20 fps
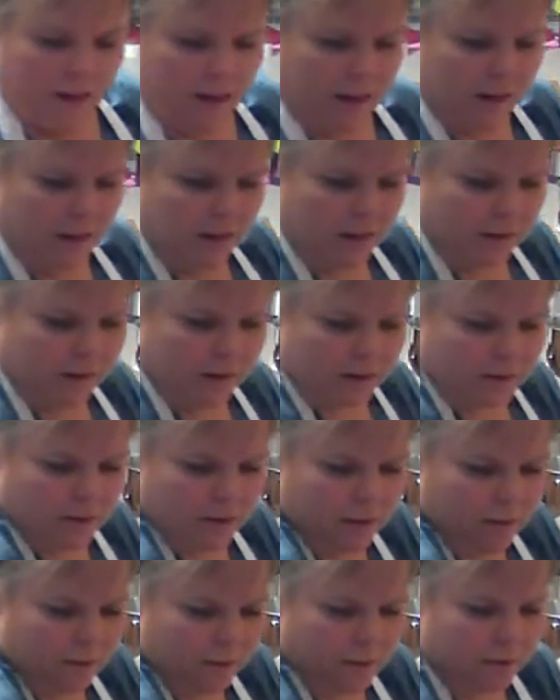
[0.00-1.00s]
and
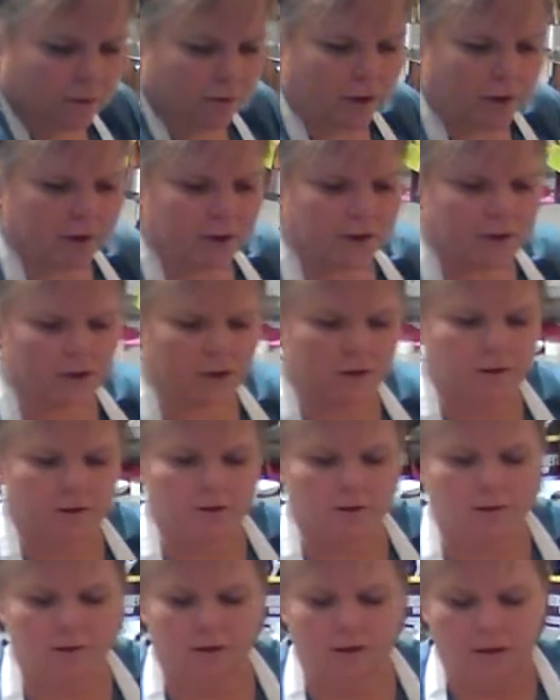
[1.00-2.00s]
some crushed
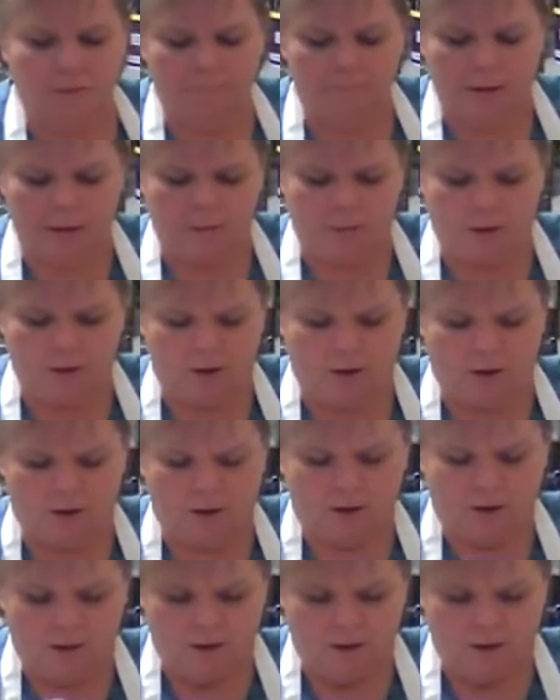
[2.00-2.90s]
pepper.